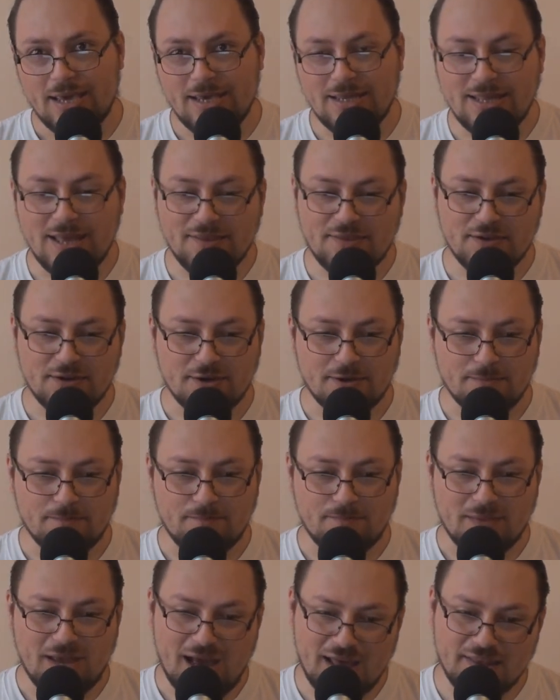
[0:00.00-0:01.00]
In
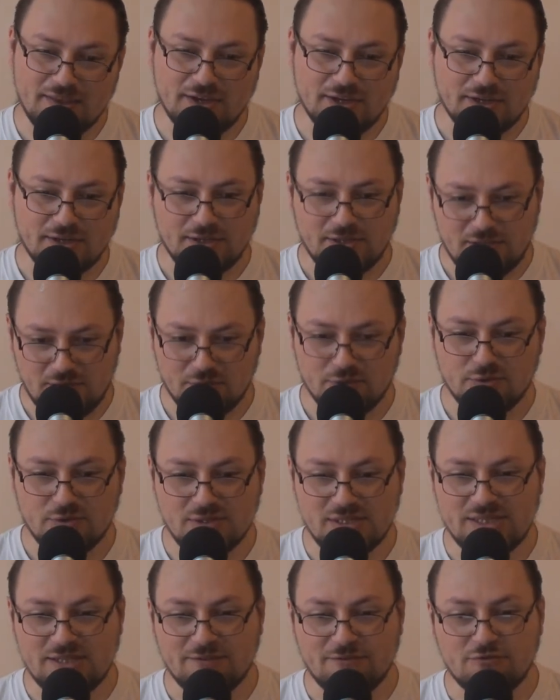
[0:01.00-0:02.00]
other
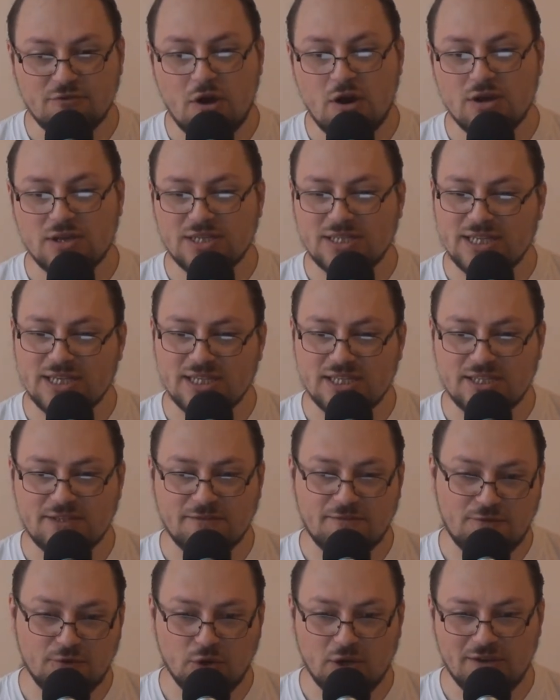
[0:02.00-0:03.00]
news, France is
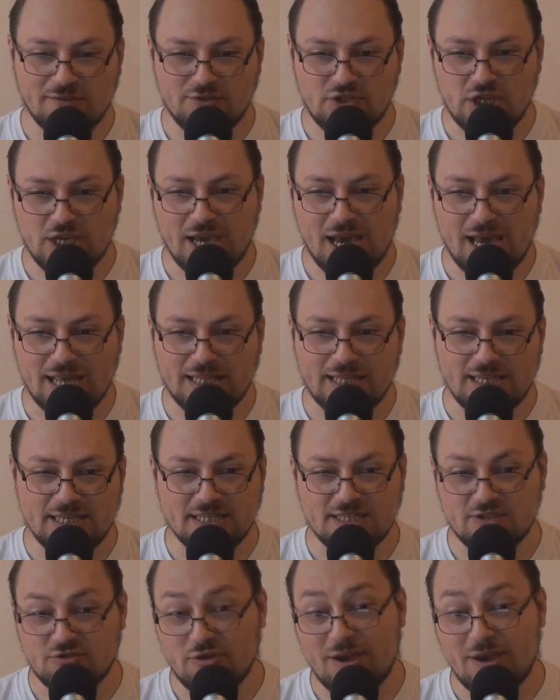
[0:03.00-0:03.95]
full of jihadis.